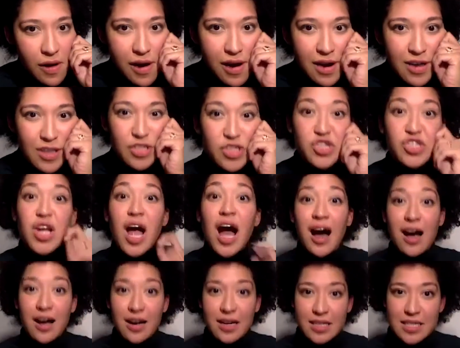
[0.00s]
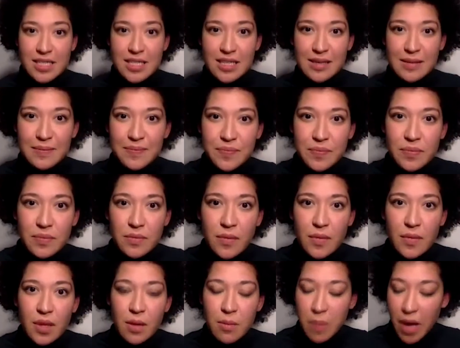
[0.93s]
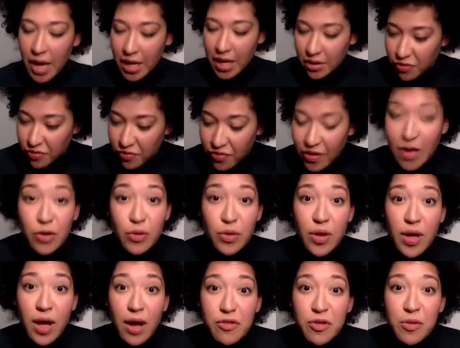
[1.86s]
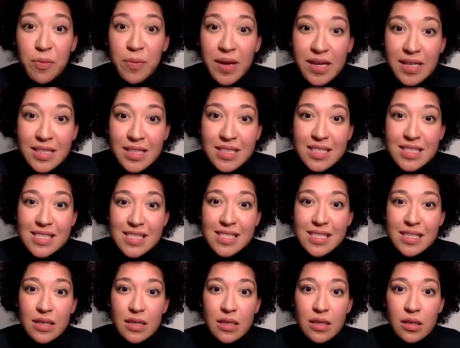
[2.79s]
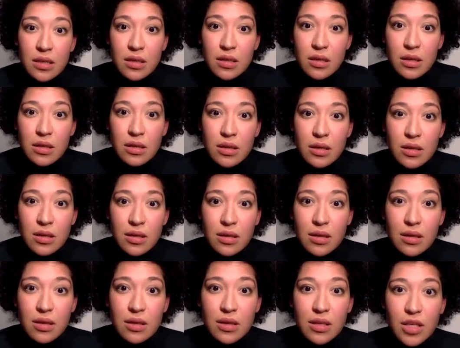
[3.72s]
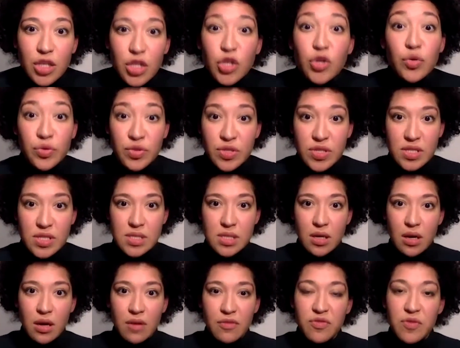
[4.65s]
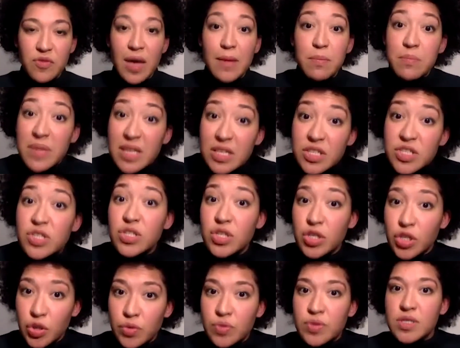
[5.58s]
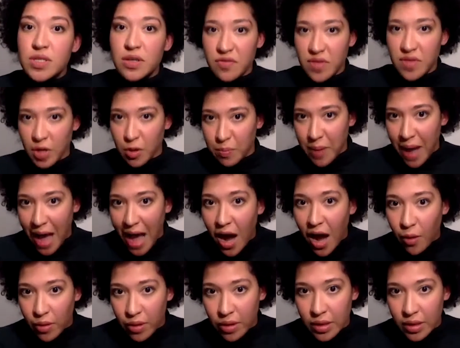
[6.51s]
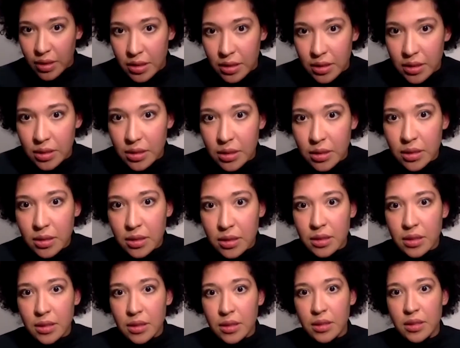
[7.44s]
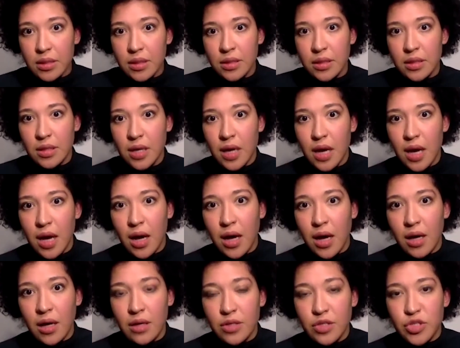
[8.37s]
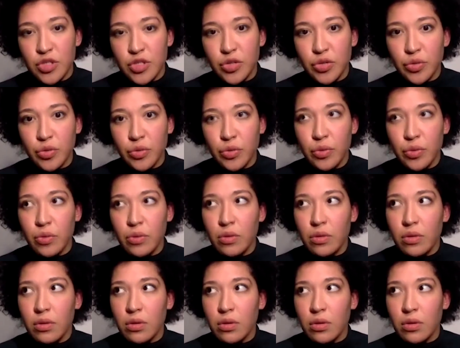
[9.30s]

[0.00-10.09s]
shocked by the federal government's use of and misuse of their power uh, to,